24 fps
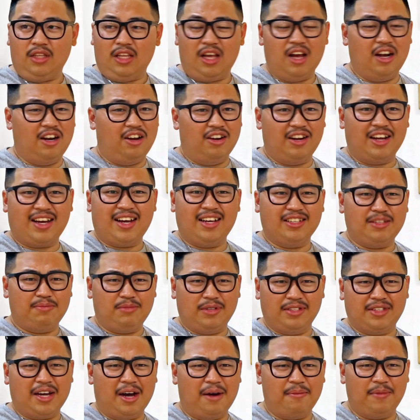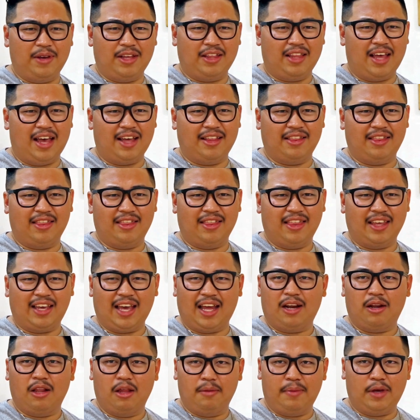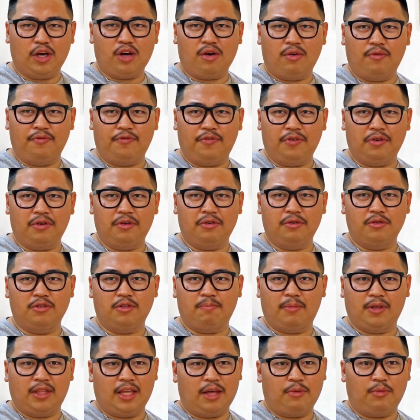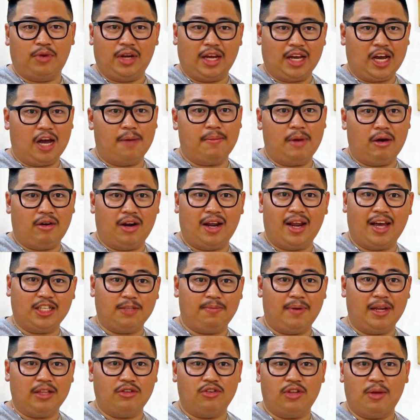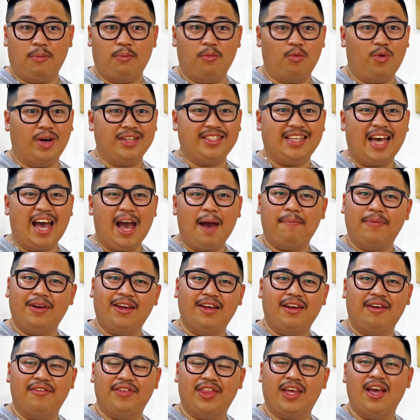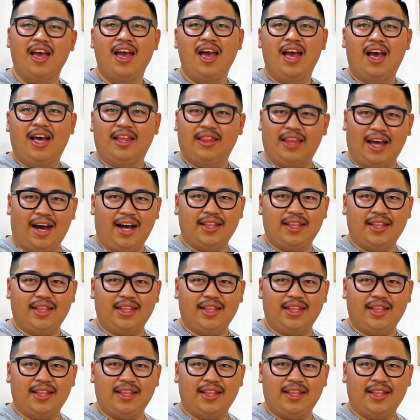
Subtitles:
a lot of customers come in and they get a little bit confused, but then when I come out and I explain to them what's happening and everything, they